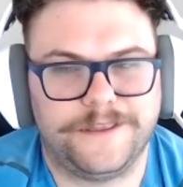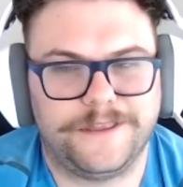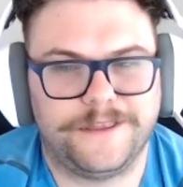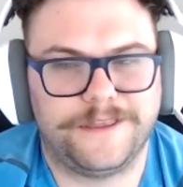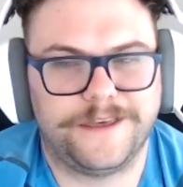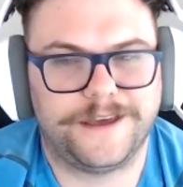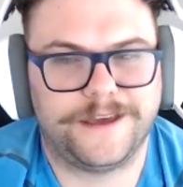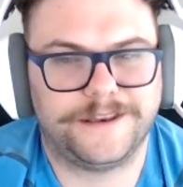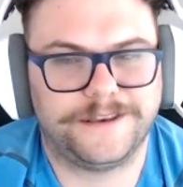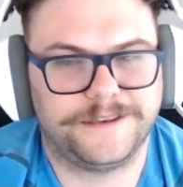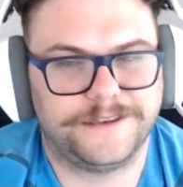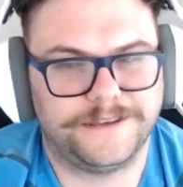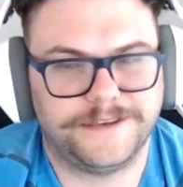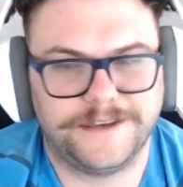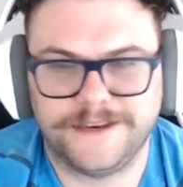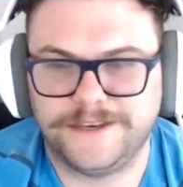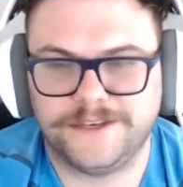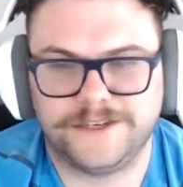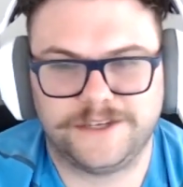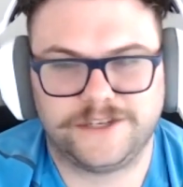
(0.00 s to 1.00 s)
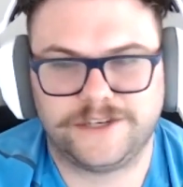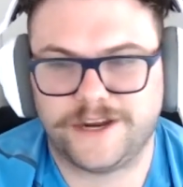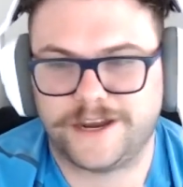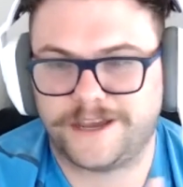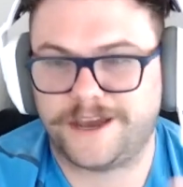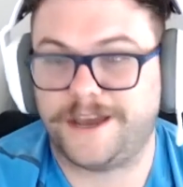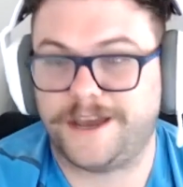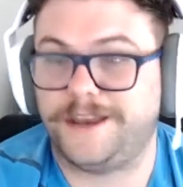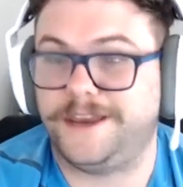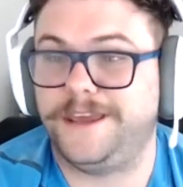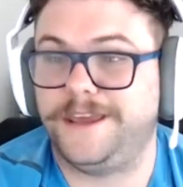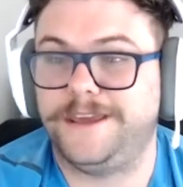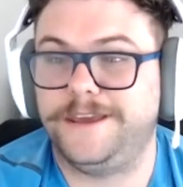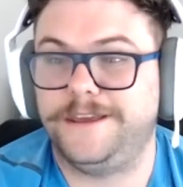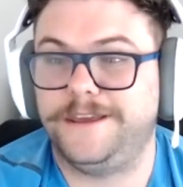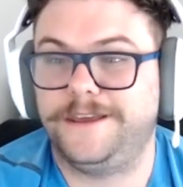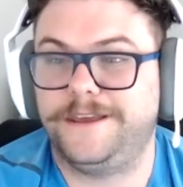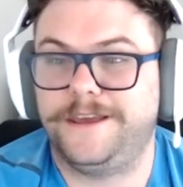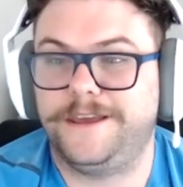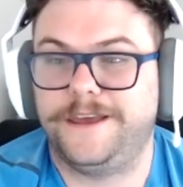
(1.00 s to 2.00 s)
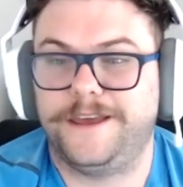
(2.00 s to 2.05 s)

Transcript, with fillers: that didn't check ID,